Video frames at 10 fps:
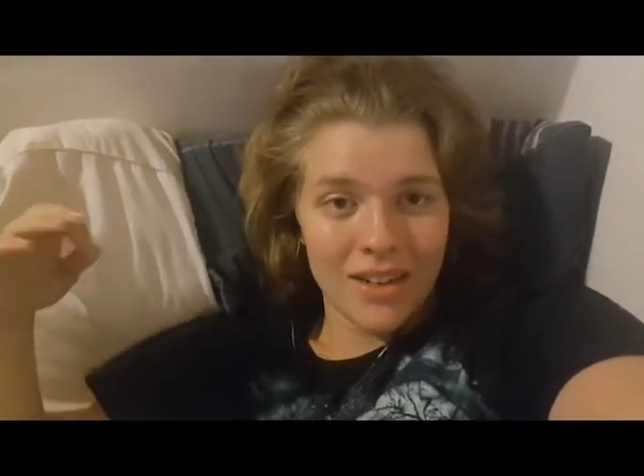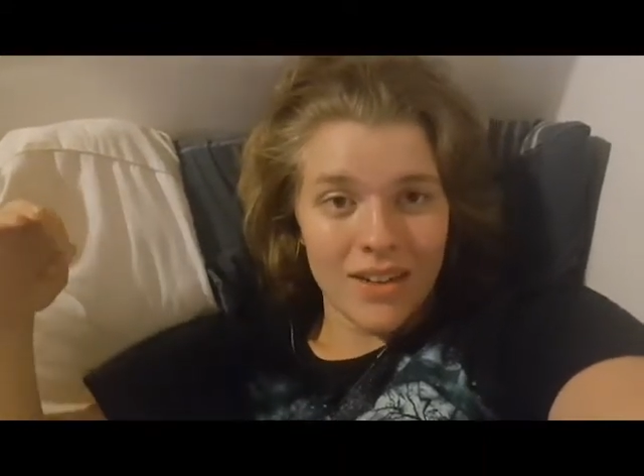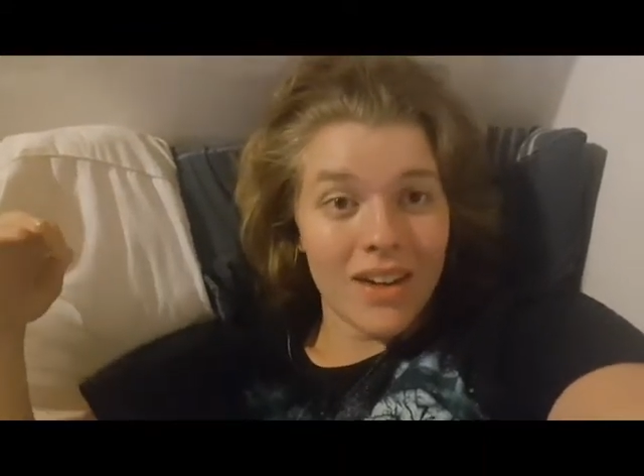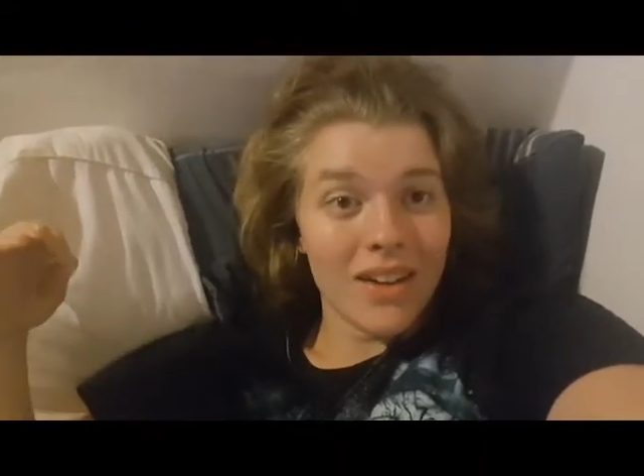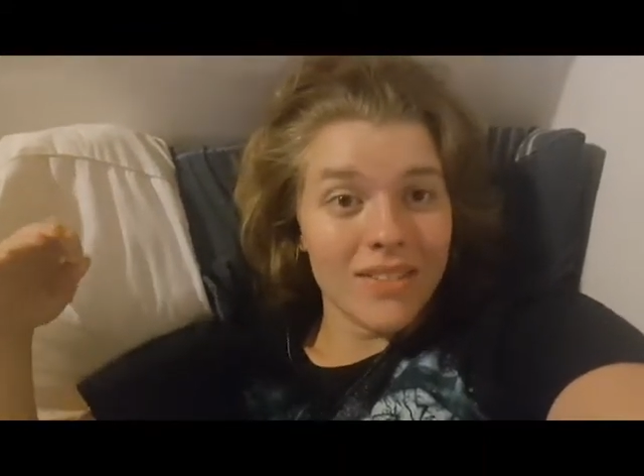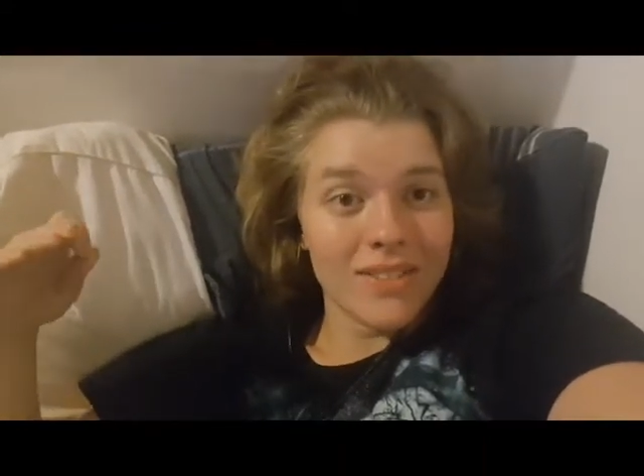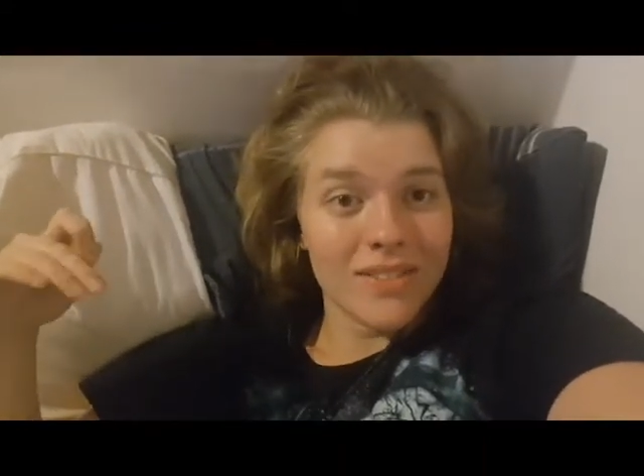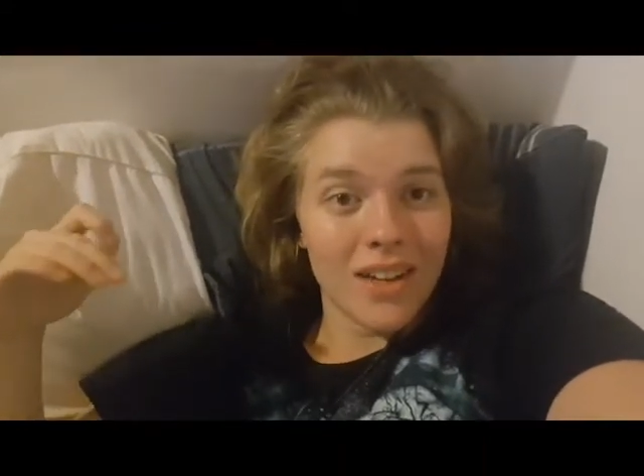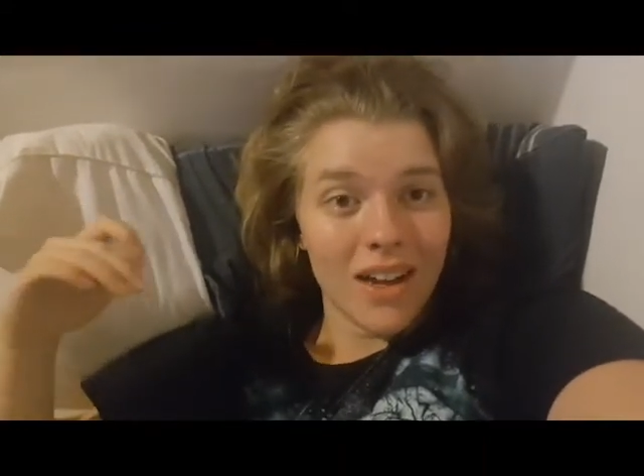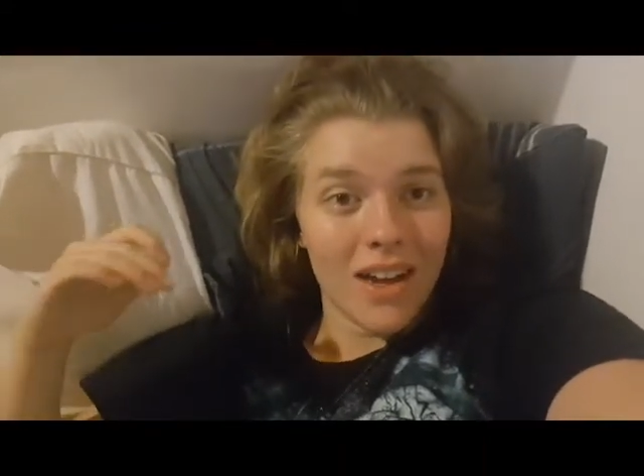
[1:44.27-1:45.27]
Well,
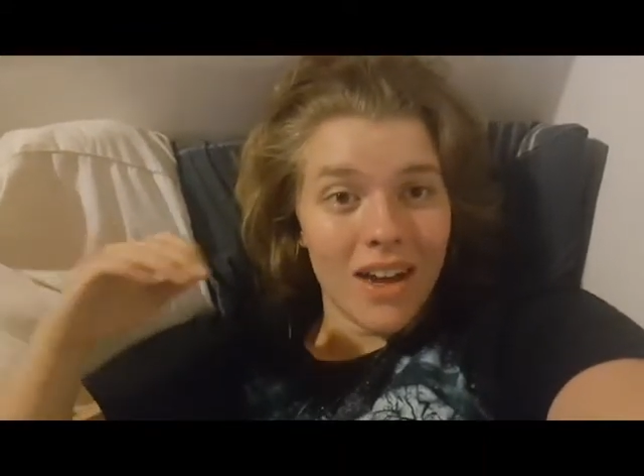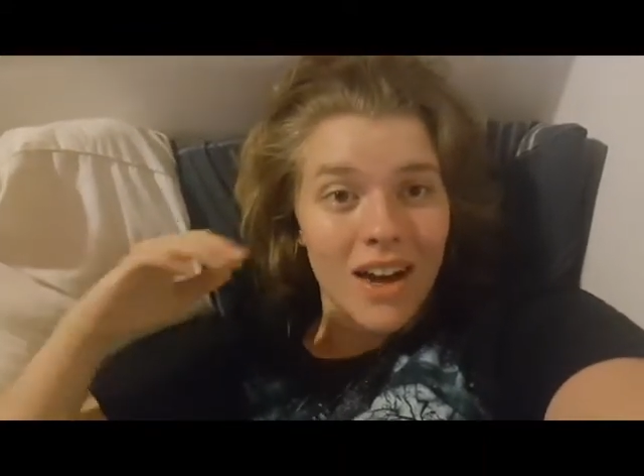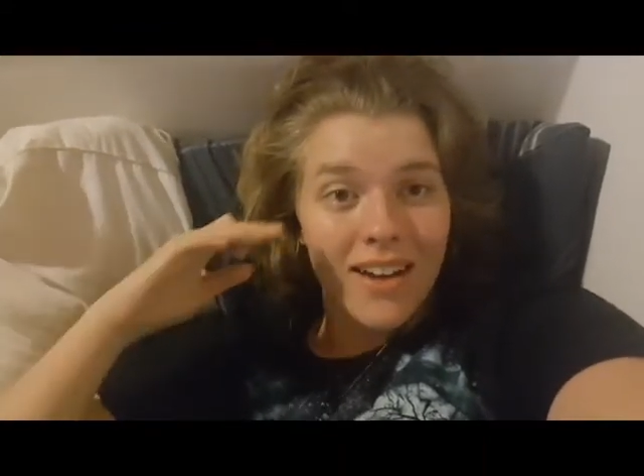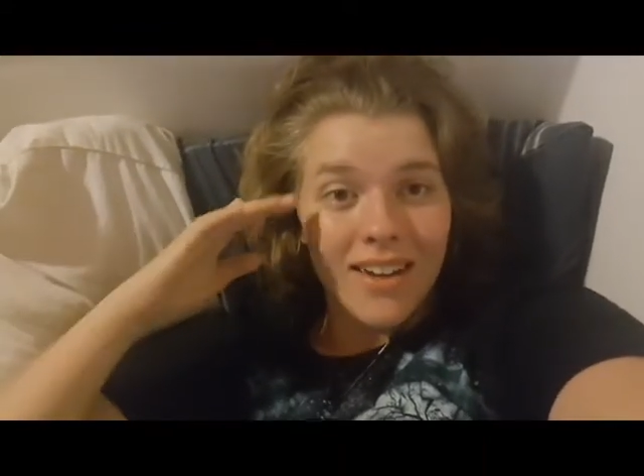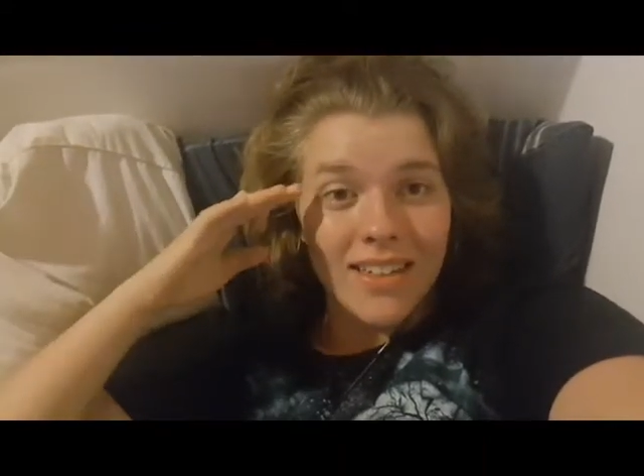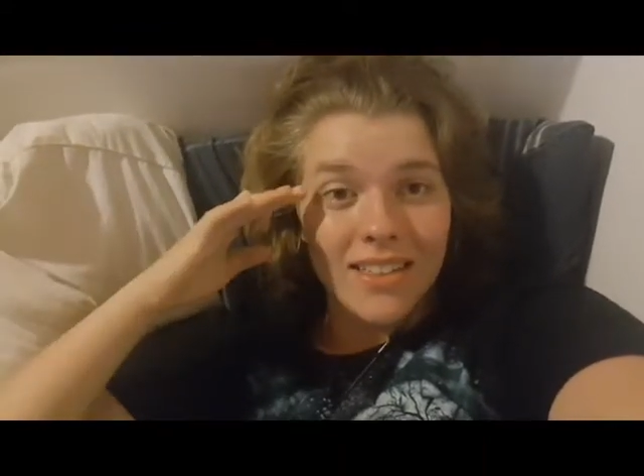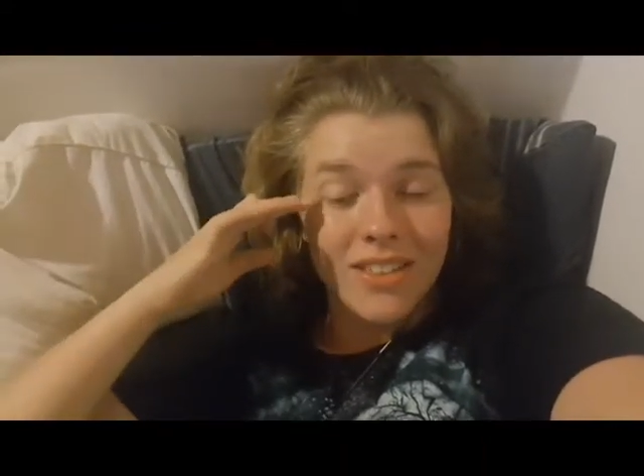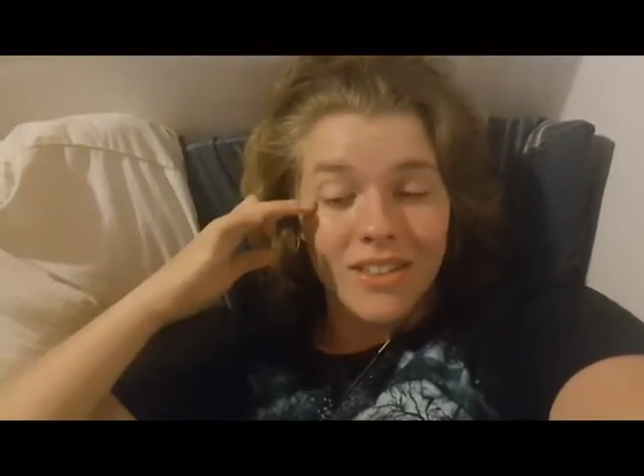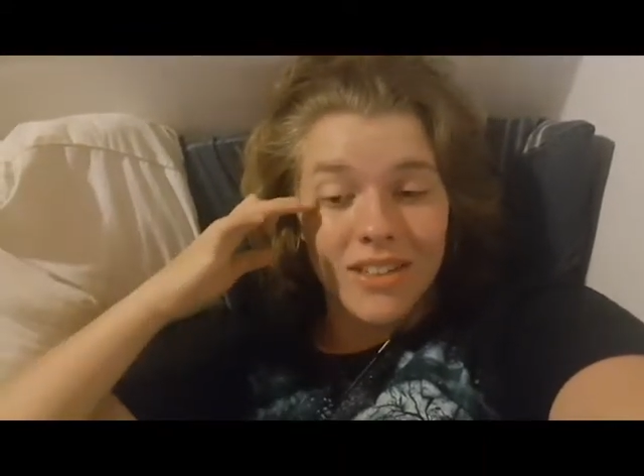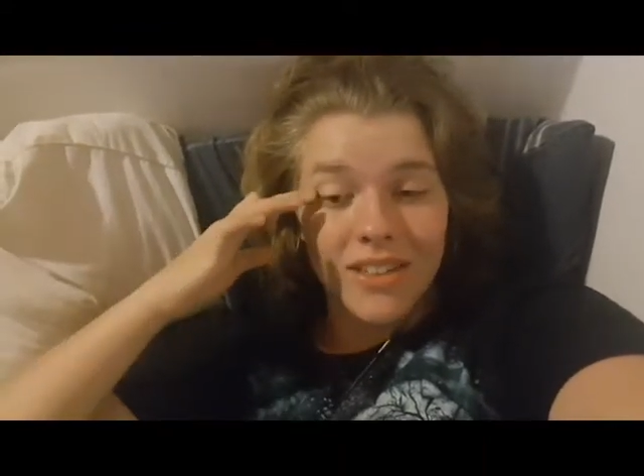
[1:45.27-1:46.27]
I
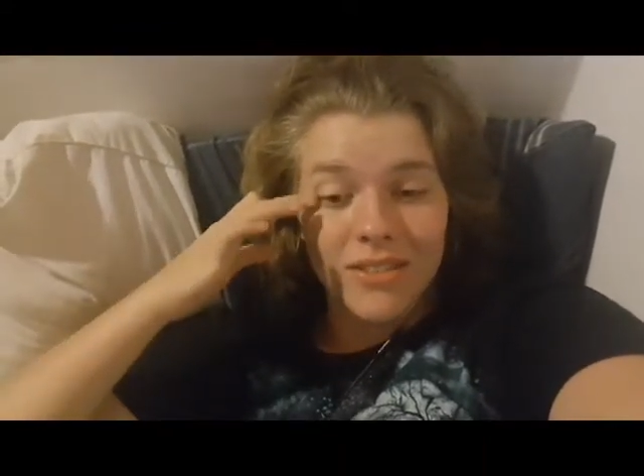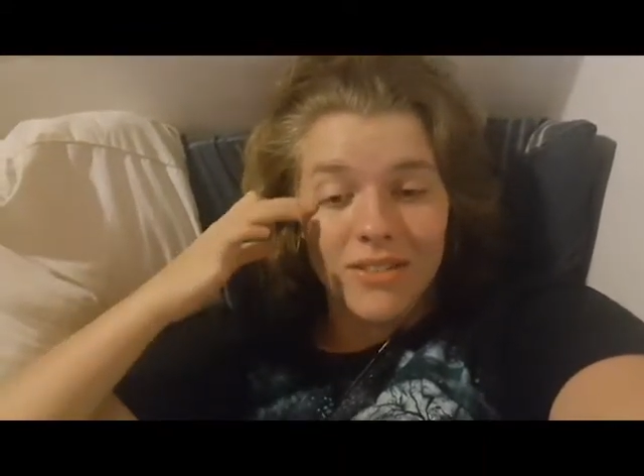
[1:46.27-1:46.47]
surely